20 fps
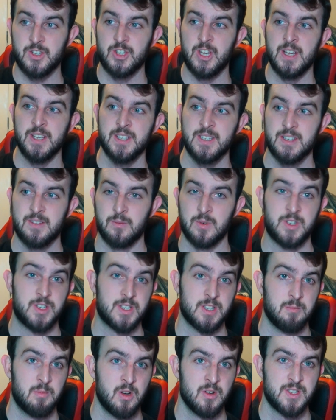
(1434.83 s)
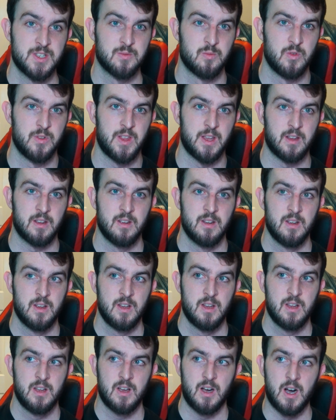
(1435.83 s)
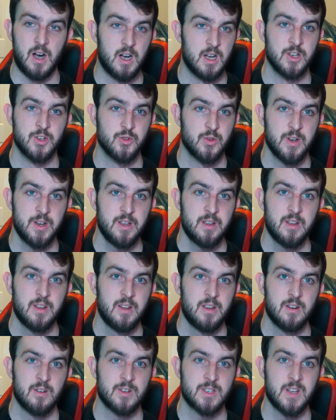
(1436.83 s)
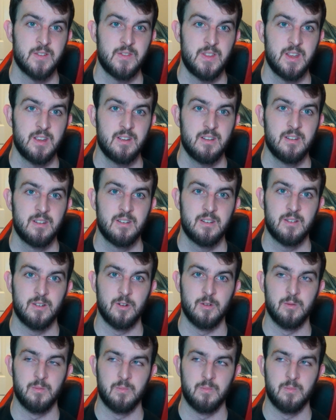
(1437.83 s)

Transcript: I think a chest, which is the most, is worth like 100 or something,